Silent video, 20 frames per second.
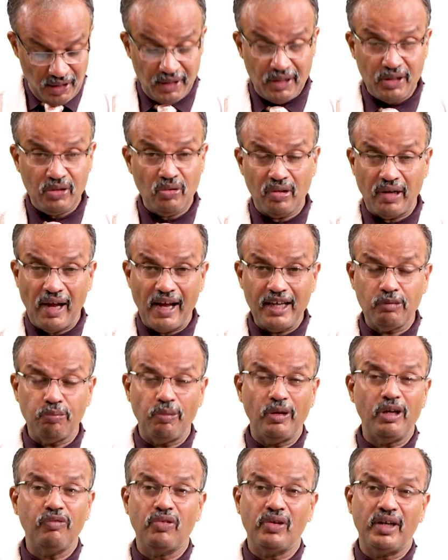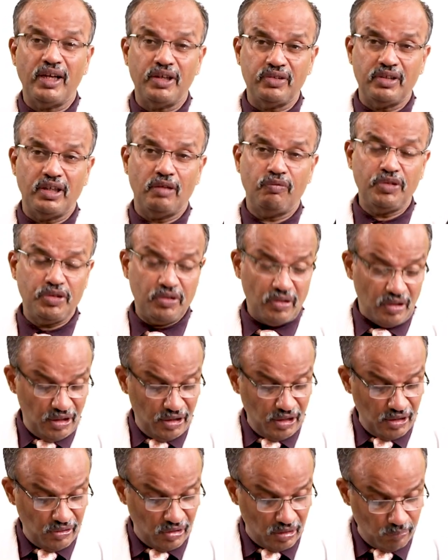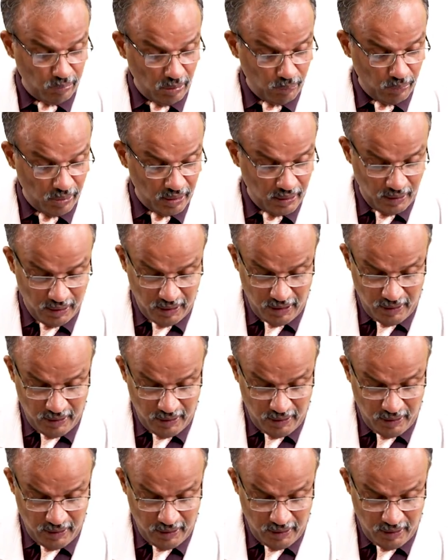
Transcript: It is not as painful as a fissure in ano, remember.